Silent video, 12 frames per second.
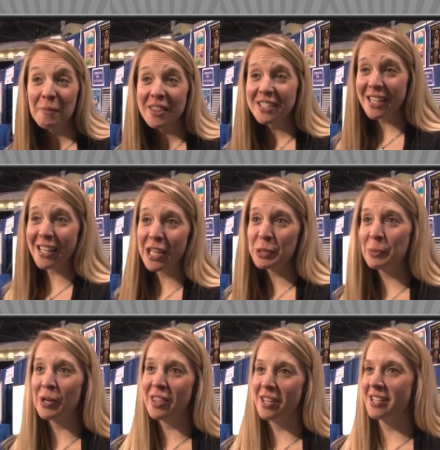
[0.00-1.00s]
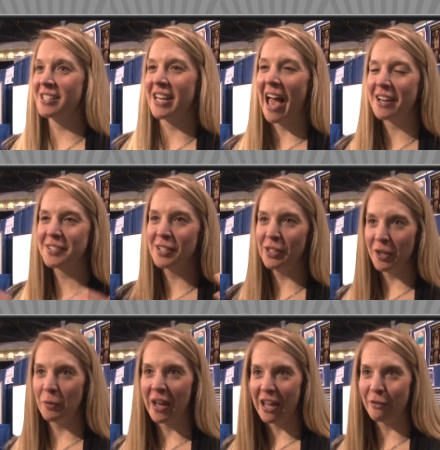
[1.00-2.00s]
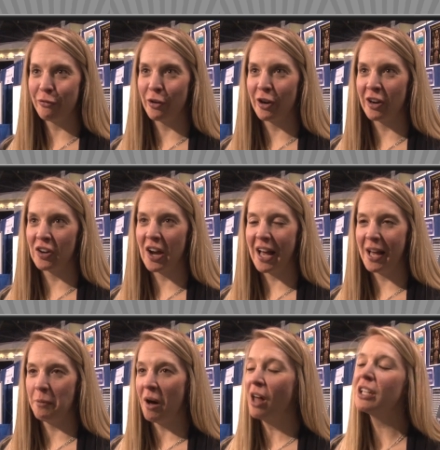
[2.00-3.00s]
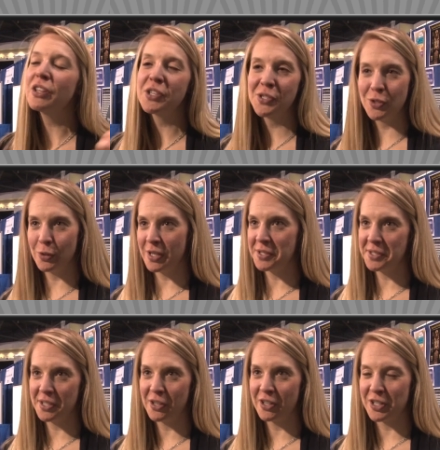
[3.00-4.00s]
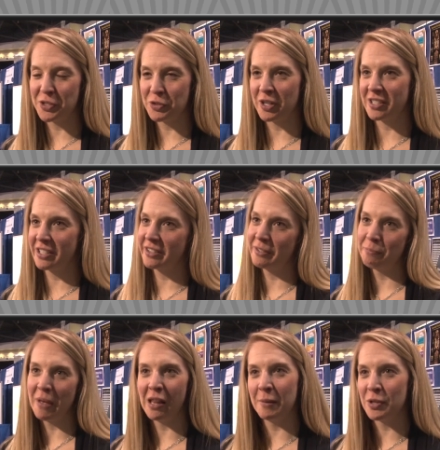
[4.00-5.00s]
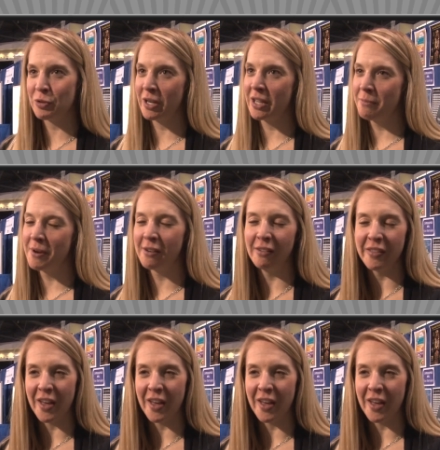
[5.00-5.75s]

The Tech Expo, I think, is an excellent way for all of the students in our district at the elementary, the middle,